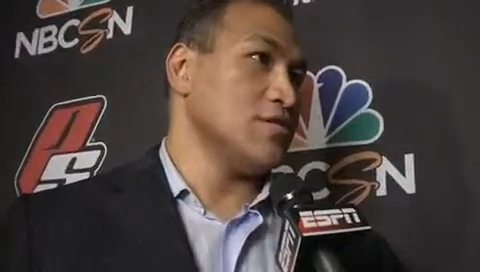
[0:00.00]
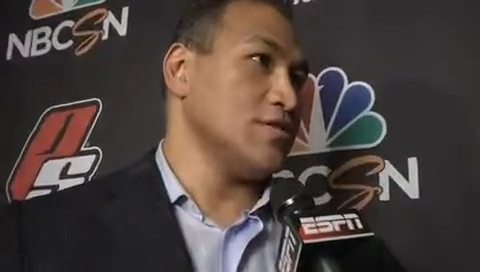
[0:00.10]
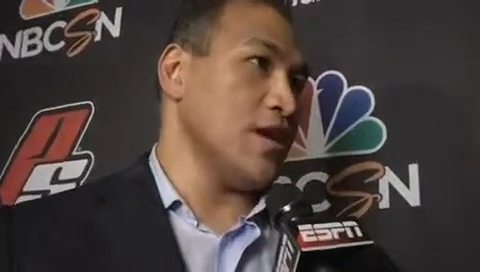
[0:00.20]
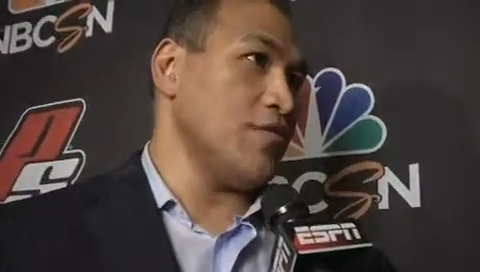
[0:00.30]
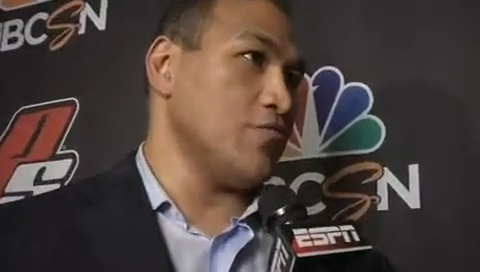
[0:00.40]

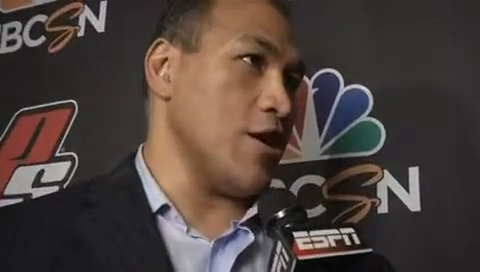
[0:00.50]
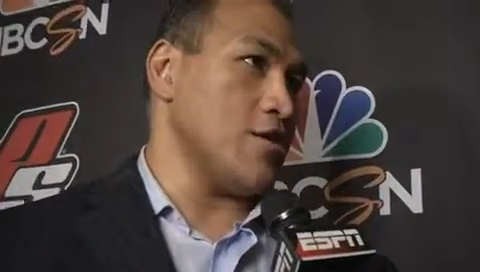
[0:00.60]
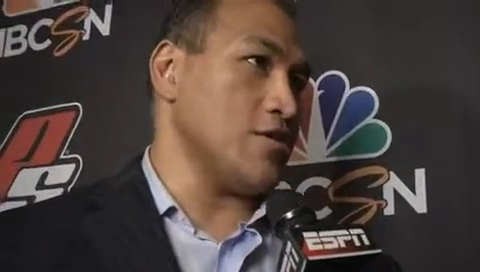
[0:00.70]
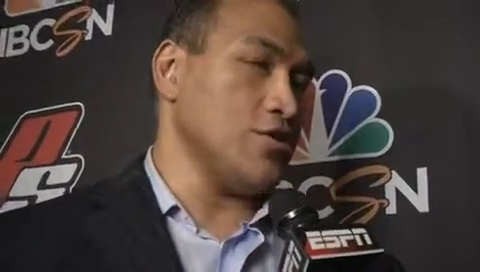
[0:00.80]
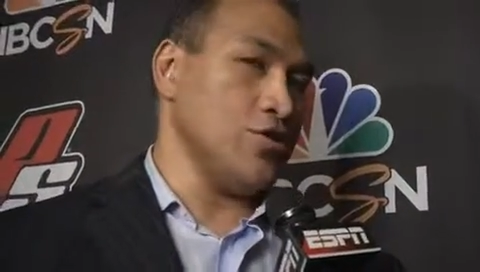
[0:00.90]
that
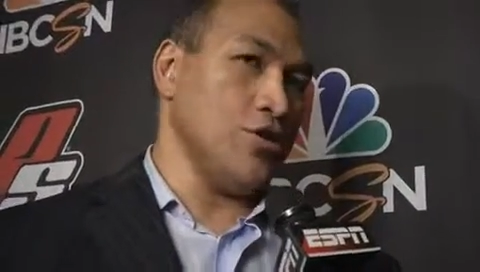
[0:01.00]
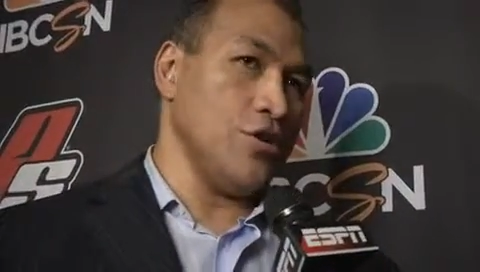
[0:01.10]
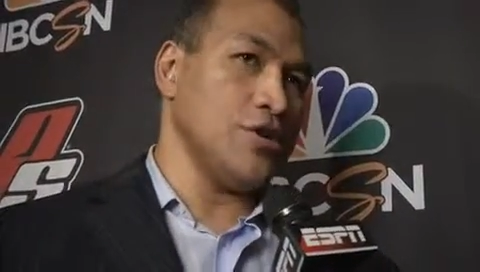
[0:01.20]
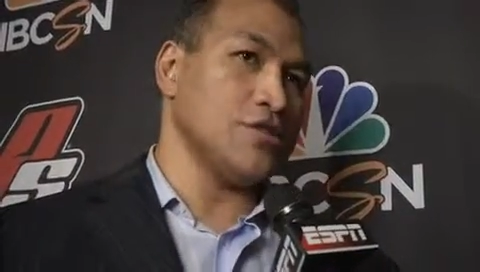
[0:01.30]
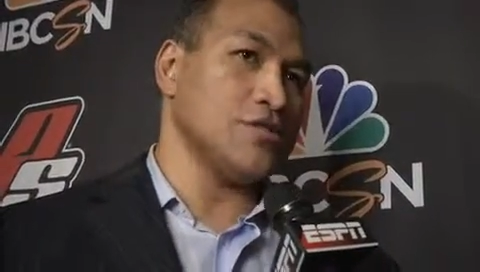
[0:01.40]
right. He
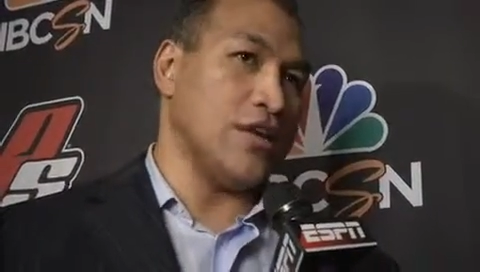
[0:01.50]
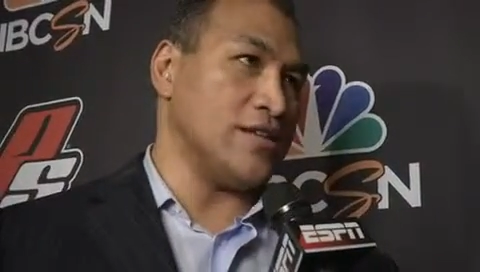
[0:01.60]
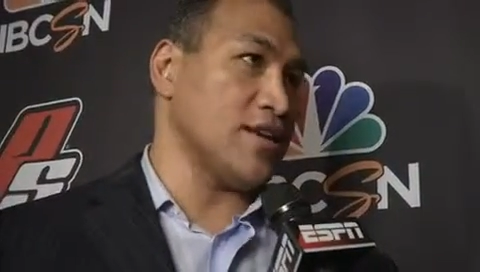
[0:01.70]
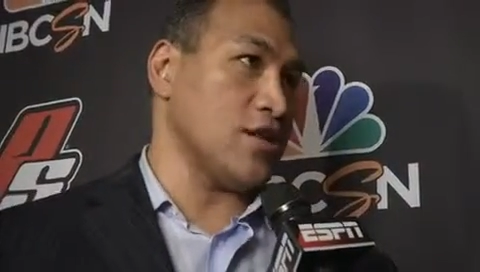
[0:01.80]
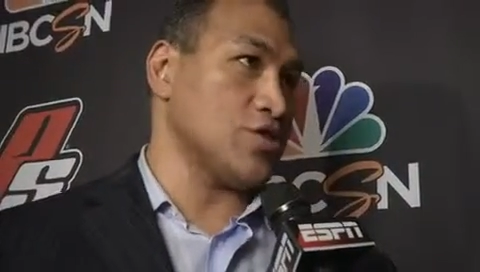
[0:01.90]
earned
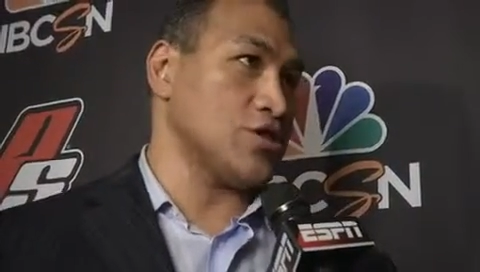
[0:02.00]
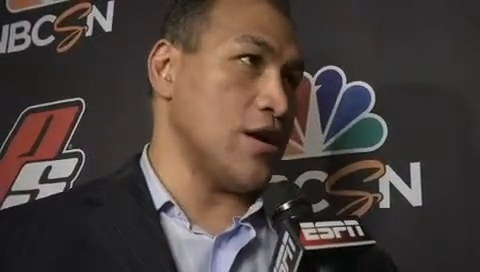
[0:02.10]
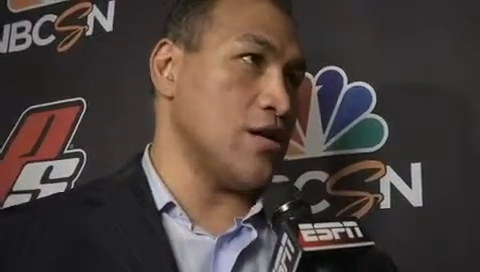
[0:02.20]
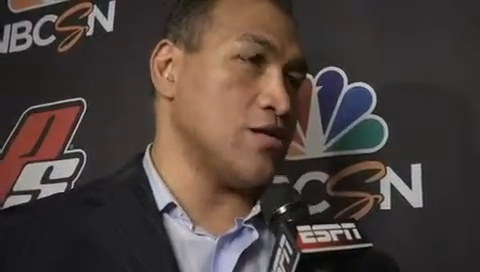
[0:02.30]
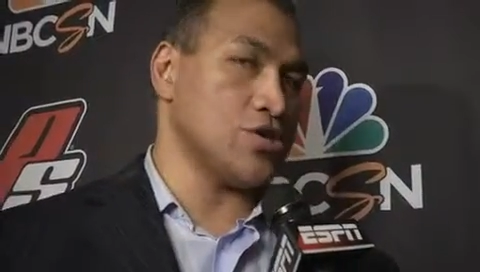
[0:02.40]
that title shot.